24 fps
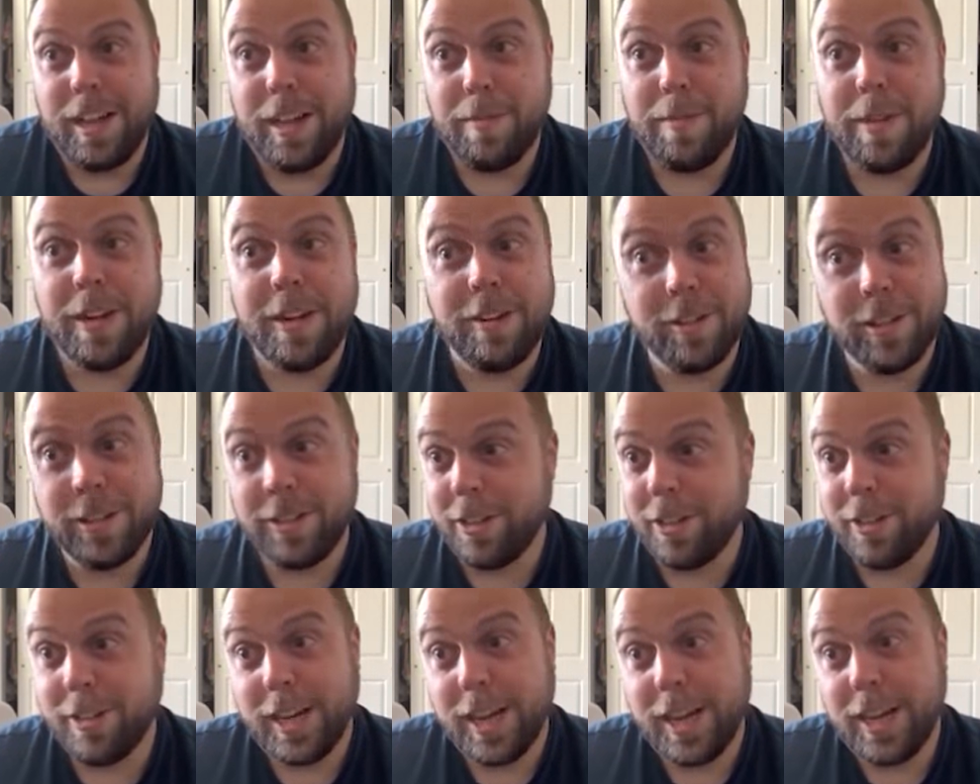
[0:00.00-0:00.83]
How many
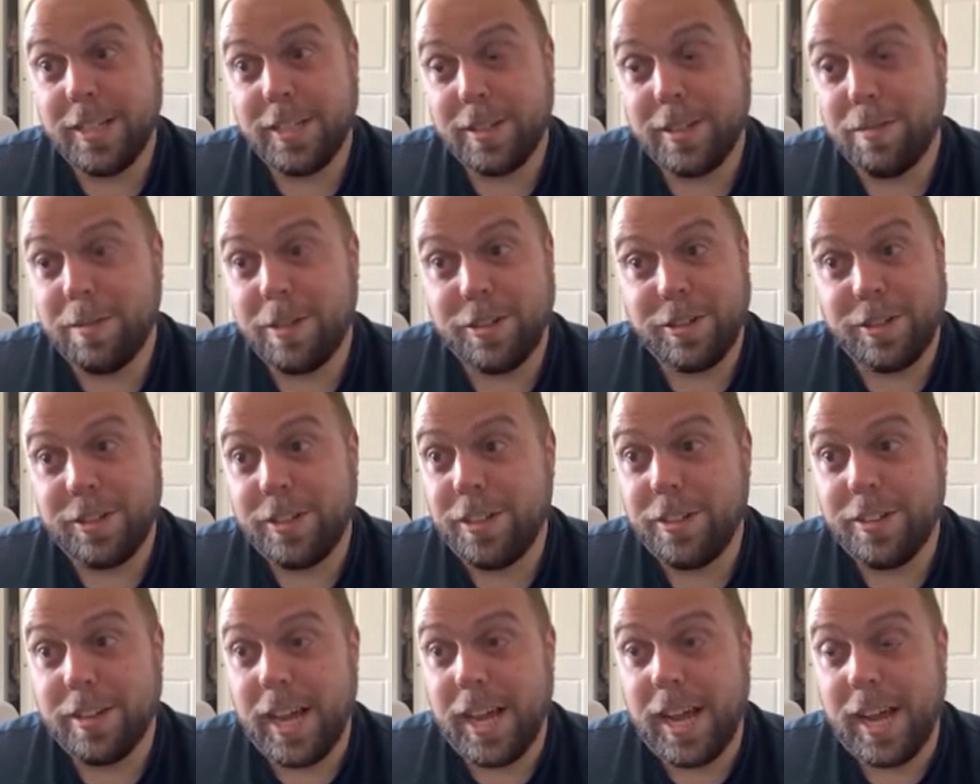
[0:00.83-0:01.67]
return customers
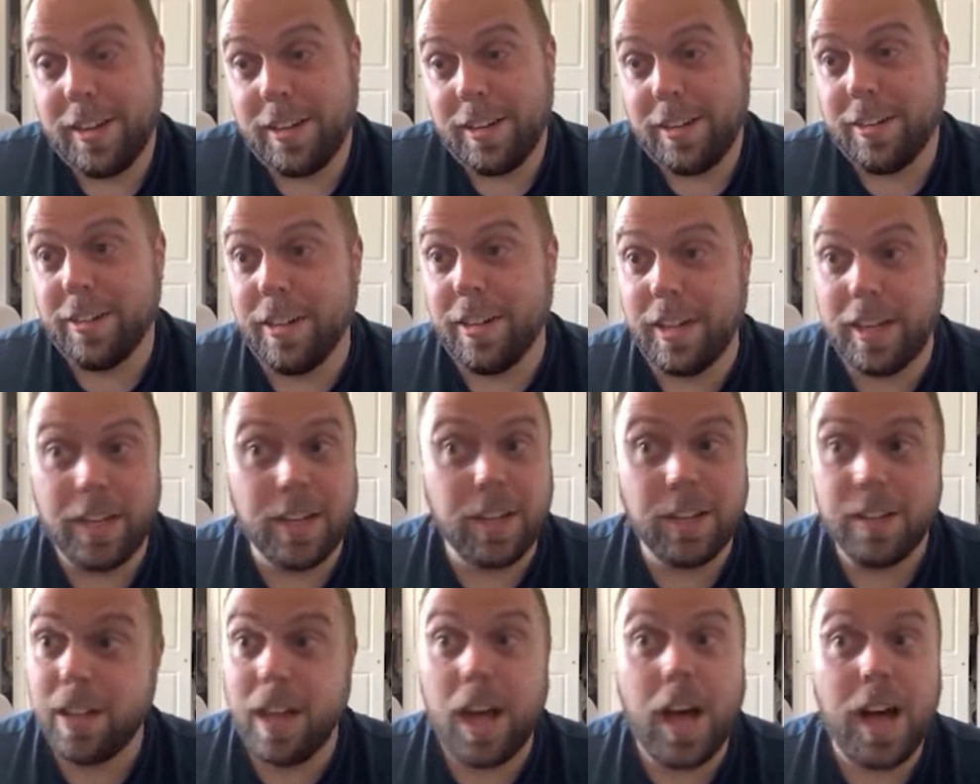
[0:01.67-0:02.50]
do you get? And you're like,
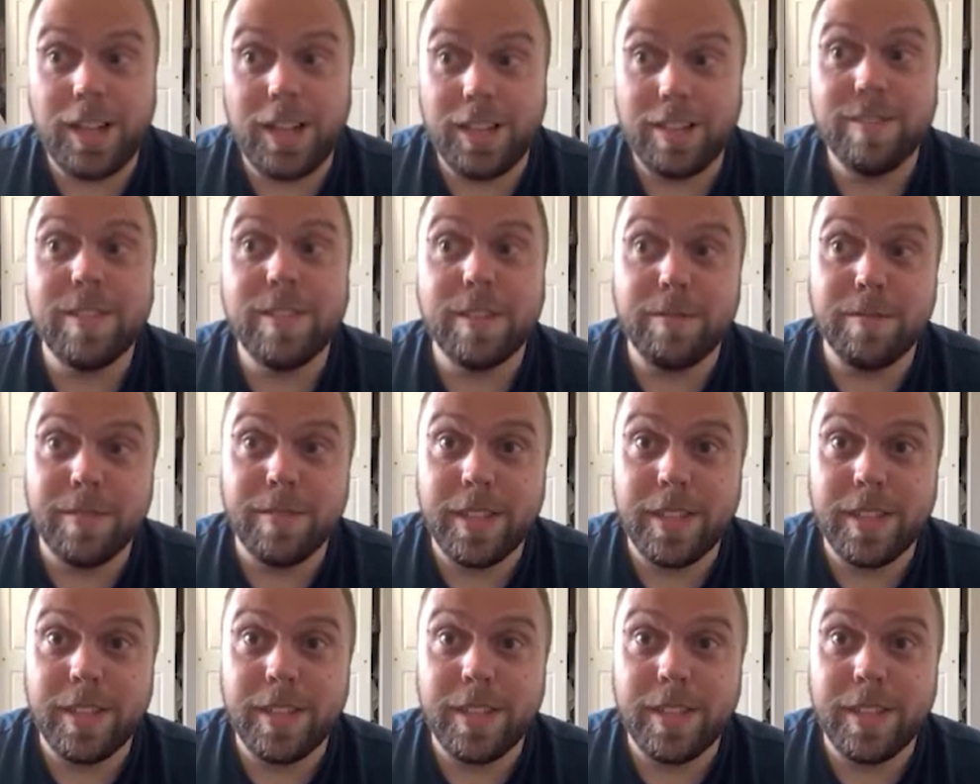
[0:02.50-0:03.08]
oh, all of them.